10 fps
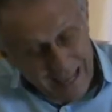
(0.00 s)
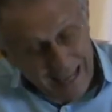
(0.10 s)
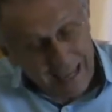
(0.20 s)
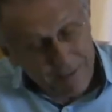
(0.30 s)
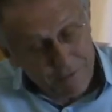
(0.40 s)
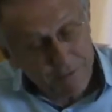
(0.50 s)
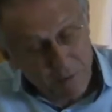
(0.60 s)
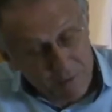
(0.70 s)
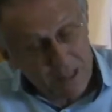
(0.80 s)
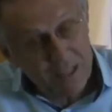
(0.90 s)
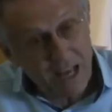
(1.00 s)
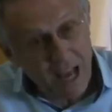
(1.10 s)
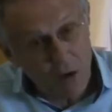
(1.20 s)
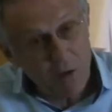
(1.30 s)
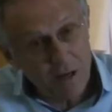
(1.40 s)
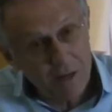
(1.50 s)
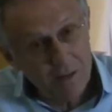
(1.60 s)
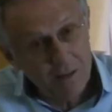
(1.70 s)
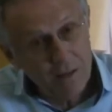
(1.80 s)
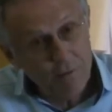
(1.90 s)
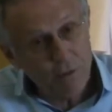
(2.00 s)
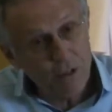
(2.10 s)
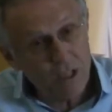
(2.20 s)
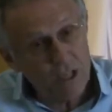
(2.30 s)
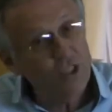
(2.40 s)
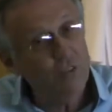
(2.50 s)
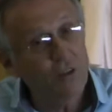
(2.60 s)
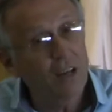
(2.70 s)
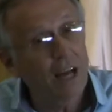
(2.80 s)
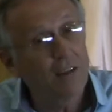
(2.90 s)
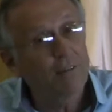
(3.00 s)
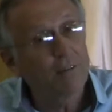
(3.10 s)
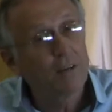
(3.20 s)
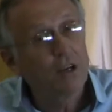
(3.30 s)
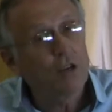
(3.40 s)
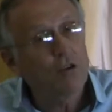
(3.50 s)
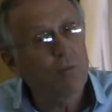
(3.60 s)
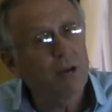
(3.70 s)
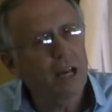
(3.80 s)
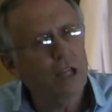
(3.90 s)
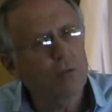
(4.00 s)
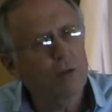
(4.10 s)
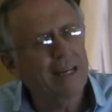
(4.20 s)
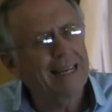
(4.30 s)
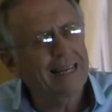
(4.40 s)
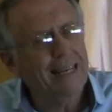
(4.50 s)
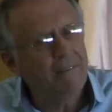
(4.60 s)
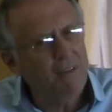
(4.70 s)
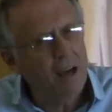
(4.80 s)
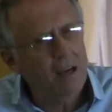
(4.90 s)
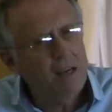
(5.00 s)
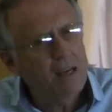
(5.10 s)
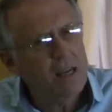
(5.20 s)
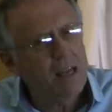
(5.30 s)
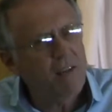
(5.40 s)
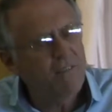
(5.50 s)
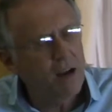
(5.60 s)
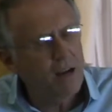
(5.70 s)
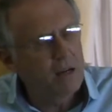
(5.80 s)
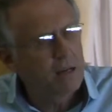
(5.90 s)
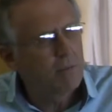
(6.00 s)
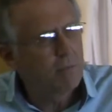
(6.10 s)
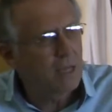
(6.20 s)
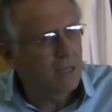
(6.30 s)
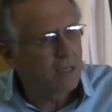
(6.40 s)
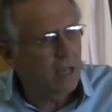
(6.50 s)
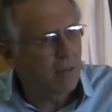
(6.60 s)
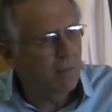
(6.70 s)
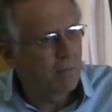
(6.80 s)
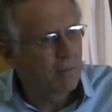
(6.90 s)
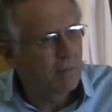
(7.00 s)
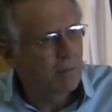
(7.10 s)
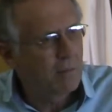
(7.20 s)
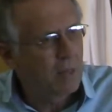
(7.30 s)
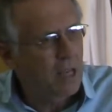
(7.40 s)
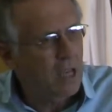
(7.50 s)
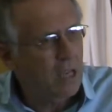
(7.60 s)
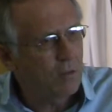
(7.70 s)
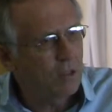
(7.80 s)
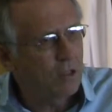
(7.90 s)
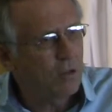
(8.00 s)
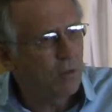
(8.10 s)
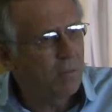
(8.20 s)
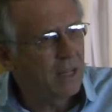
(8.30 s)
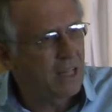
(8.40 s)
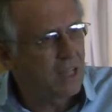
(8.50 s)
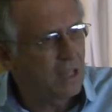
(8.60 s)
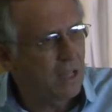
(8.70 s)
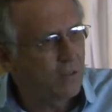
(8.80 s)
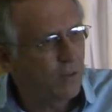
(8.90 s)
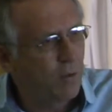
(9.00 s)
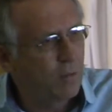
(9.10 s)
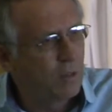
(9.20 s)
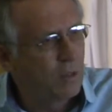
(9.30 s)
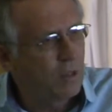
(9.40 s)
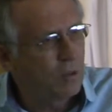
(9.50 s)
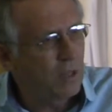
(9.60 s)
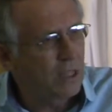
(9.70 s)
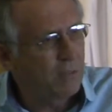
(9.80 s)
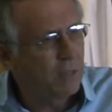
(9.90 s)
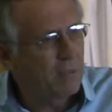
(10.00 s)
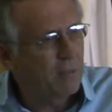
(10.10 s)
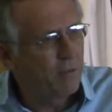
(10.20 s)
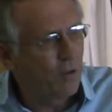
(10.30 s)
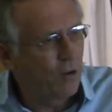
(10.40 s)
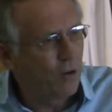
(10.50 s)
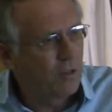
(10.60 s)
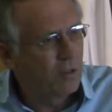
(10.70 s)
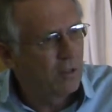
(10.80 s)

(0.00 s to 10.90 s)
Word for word: day, from this hour, for the rest of your life, your marriage will never, ever be the same. It will completely transform to what it's been before